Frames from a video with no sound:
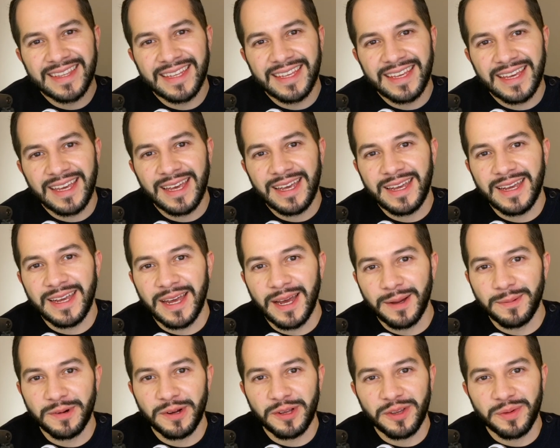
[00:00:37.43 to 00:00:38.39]
Hey,
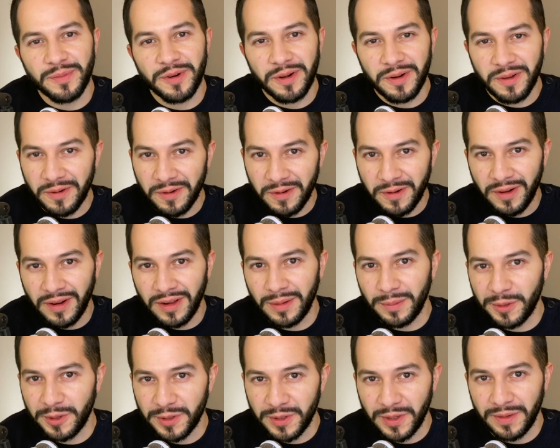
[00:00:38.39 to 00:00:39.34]
I'm not your marketer,
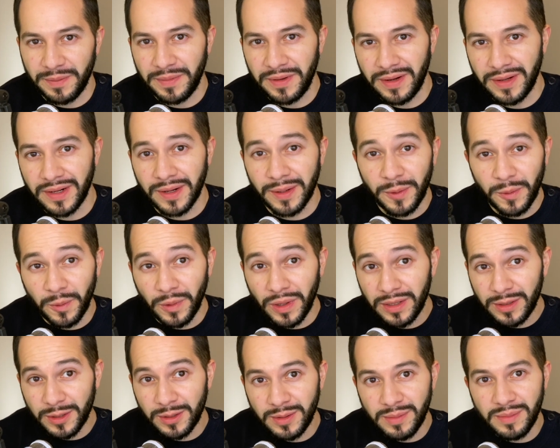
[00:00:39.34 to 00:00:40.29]
Alberto Limpira.
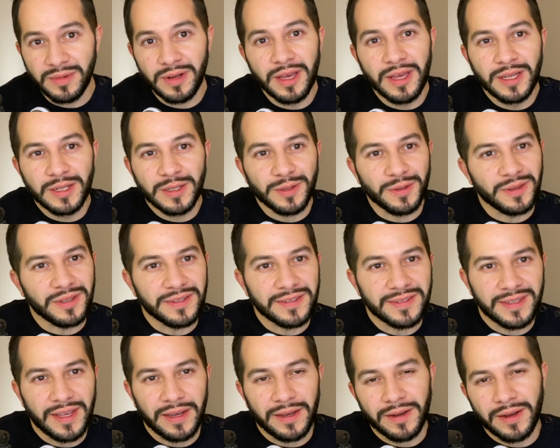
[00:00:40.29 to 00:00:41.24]
Welcome to this
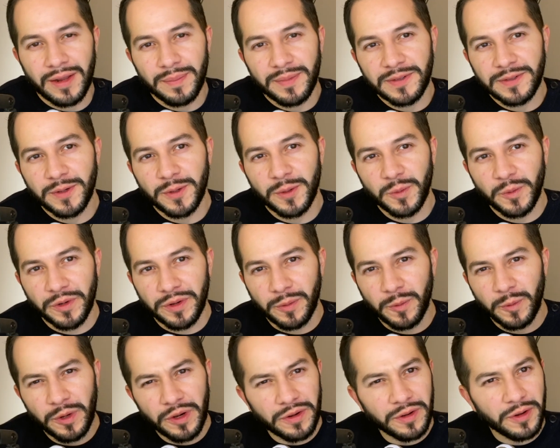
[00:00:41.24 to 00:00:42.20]
second episode where
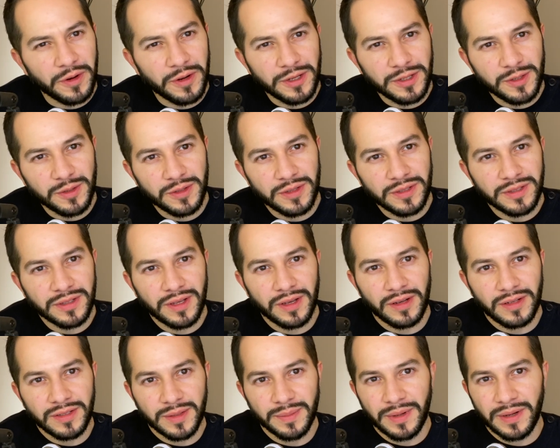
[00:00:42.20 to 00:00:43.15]
we are going to
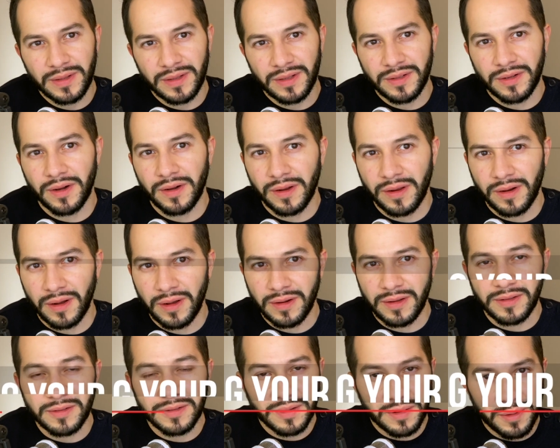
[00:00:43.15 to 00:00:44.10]
discuss about the target
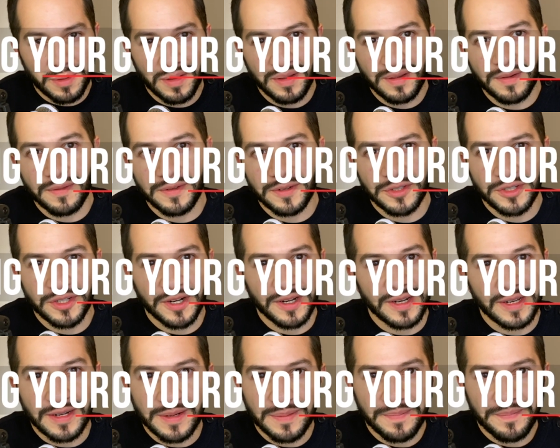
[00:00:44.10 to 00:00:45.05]
audience. Thank you for
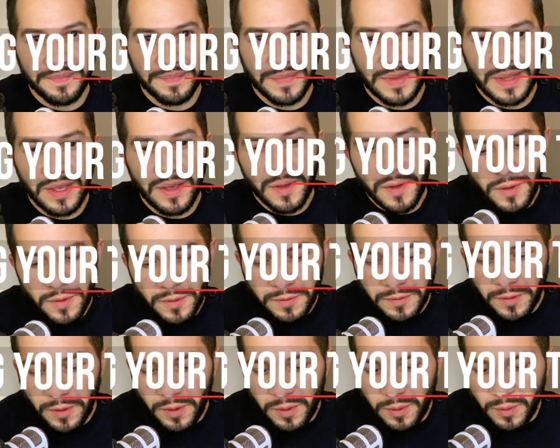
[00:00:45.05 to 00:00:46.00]
joining.
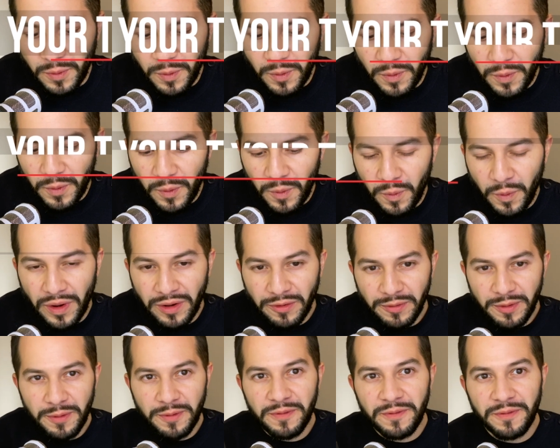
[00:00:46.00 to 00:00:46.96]
So, one
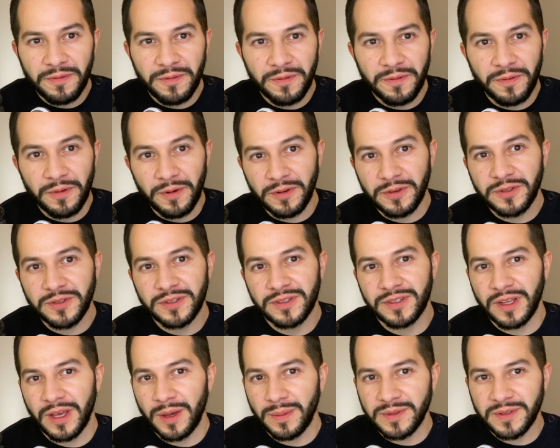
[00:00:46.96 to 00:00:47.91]
of the first
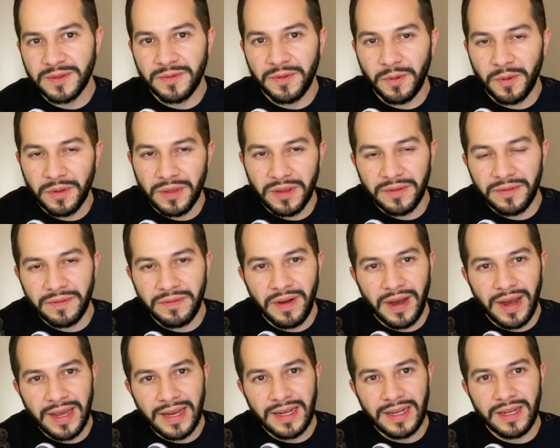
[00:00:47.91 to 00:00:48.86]
steps for
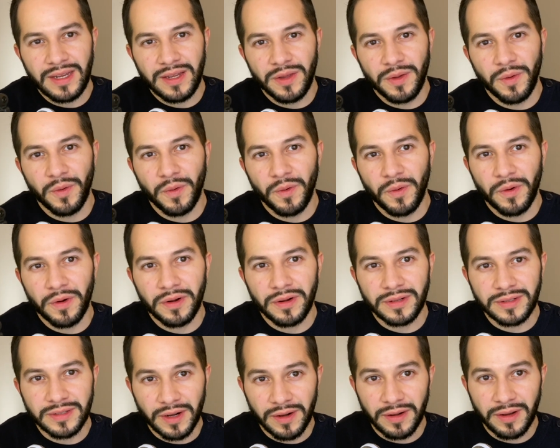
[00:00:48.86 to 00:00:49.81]
defining your
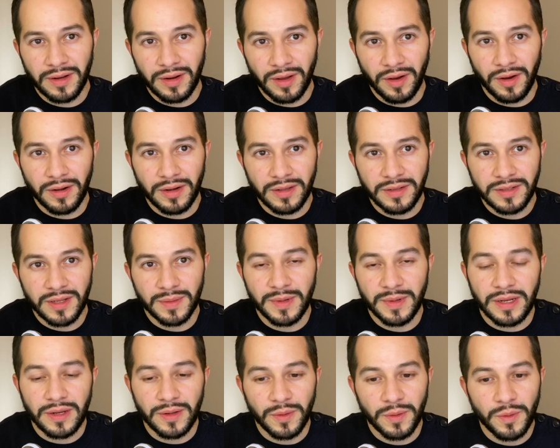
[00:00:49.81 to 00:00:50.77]
target audience,
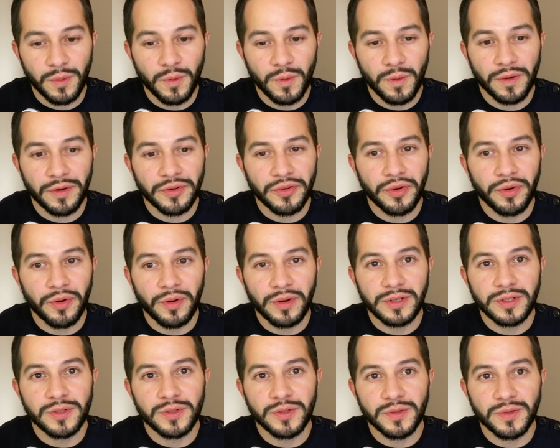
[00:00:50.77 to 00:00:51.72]
who are you
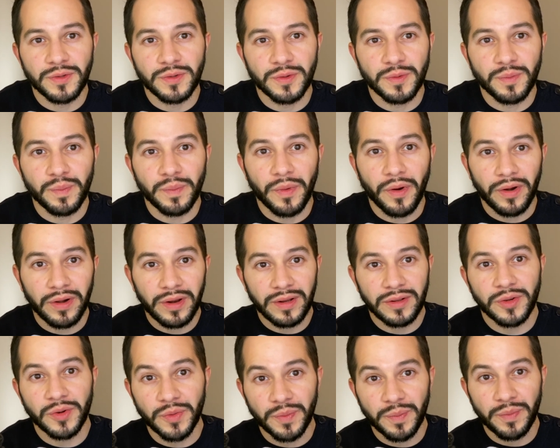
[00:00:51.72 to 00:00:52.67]
going to
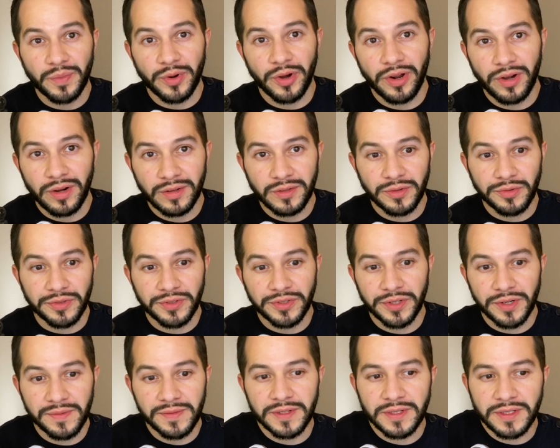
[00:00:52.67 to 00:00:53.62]
market your product or
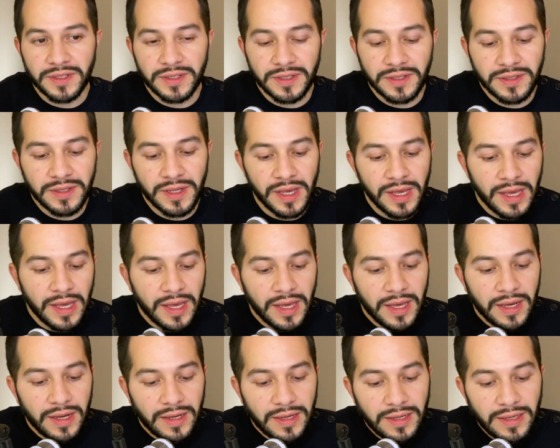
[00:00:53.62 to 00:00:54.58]
services,
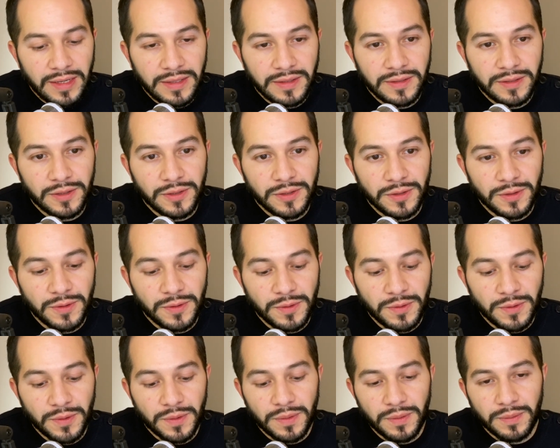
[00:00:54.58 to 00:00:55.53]
is
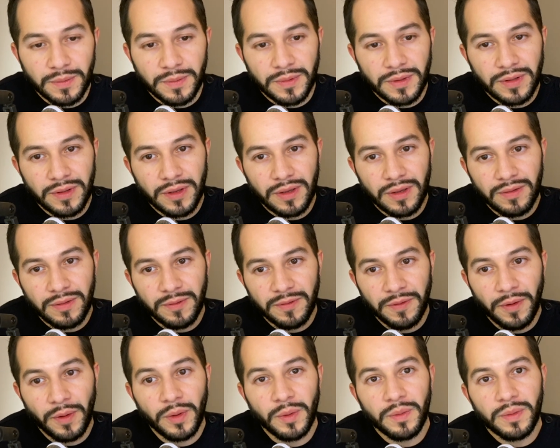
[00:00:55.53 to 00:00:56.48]
to
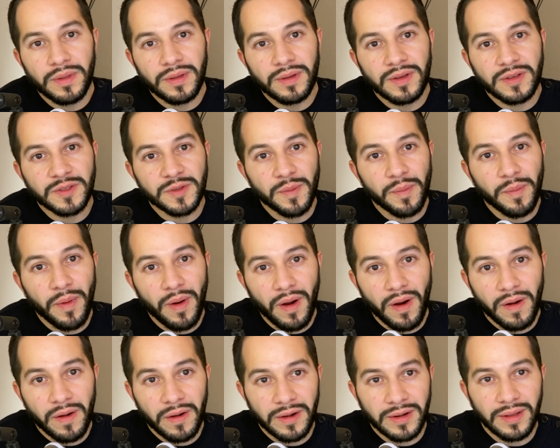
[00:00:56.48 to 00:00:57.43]
follow the
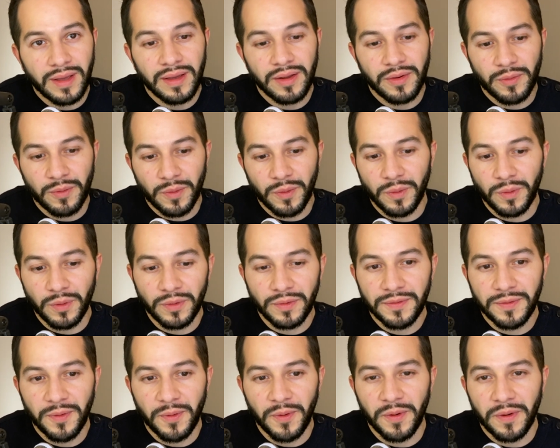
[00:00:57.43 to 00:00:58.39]
SMART rule
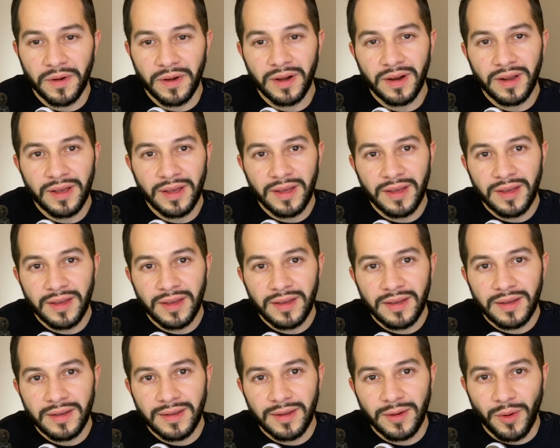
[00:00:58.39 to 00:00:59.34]
for
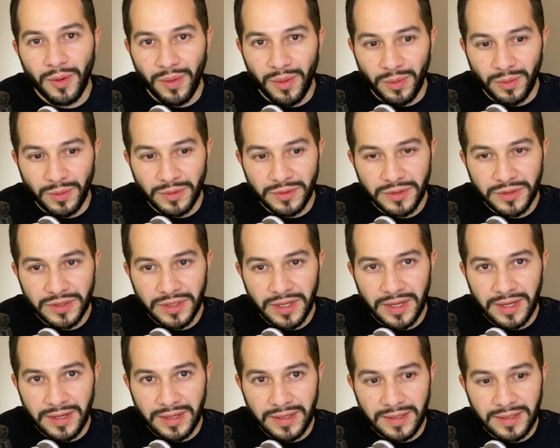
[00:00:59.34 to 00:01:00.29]
goal
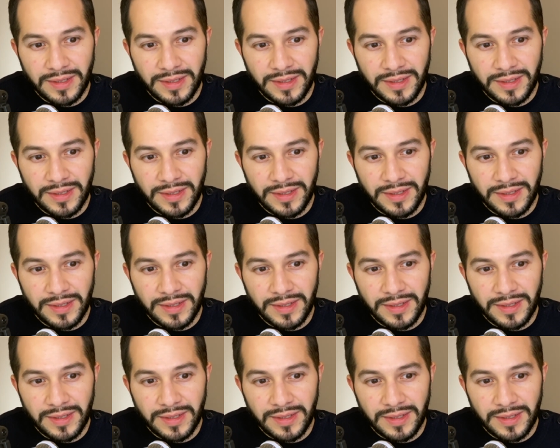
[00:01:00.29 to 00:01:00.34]
setting.